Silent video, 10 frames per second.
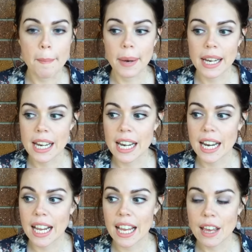but
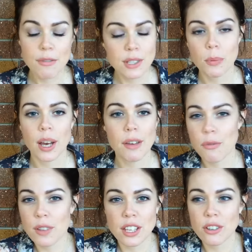if it's
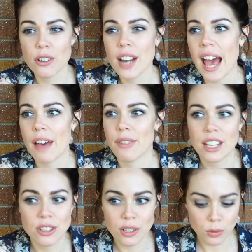if you don't have
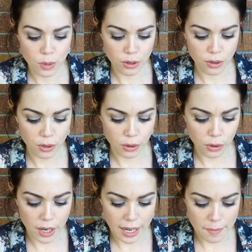issues with
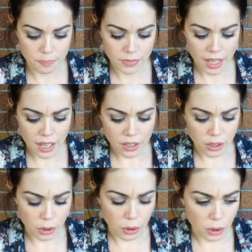your um,
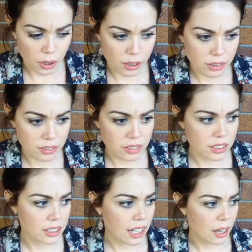your
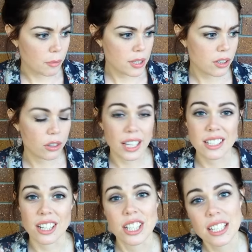uh, what do you call it, like
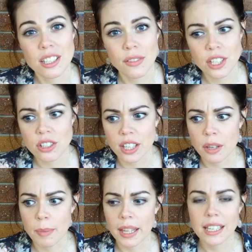digestive issues, like
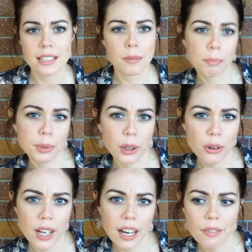your belly doesn't
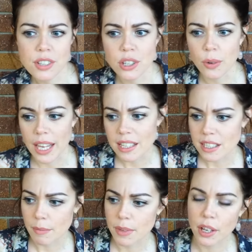bloat after you eat
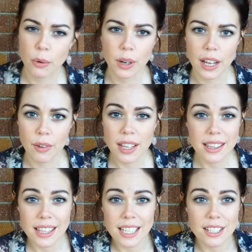something or whatever,
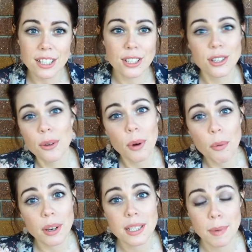then do
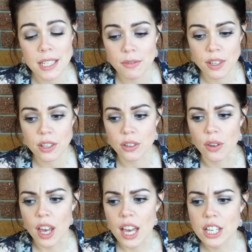what works best for you.
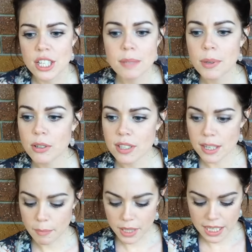Just because
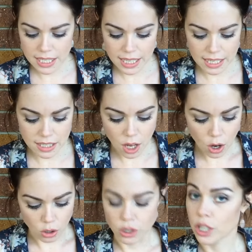somebody says,
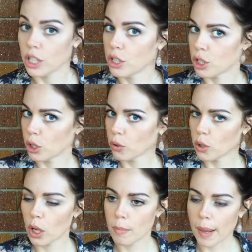Did you
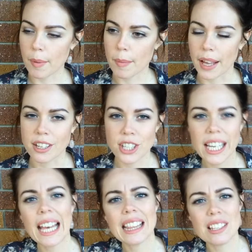know, blah, blah, blah,
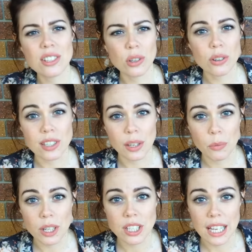check out the source in
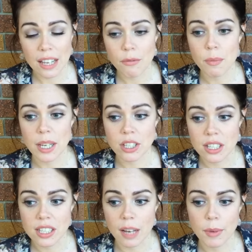which that information
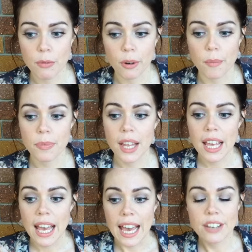is coming from
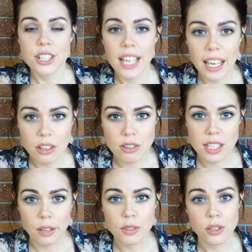educate
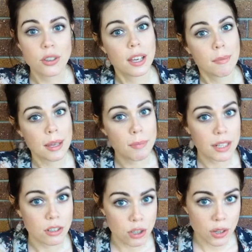yourself so you can make
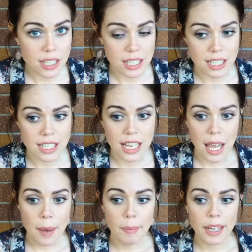better choices.
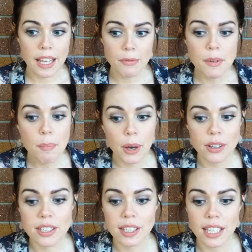But if it
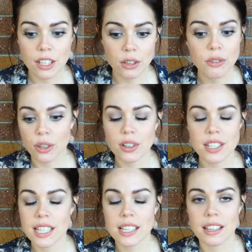personally you're
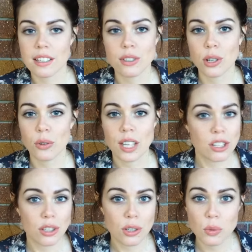noticing that there's no
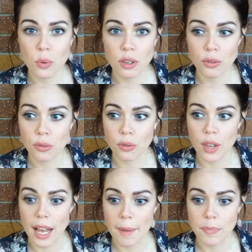issues with
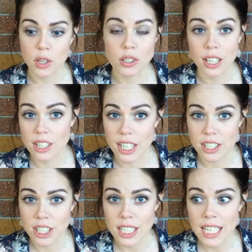um, your
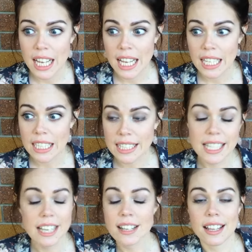digestion,
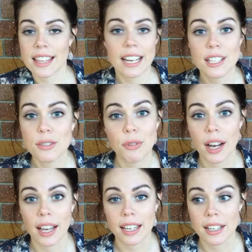then that is
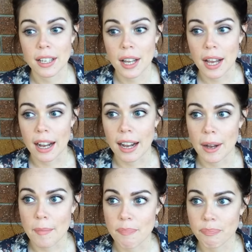fine.
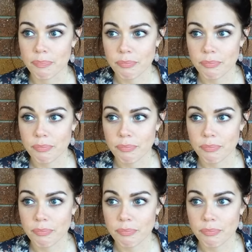Um,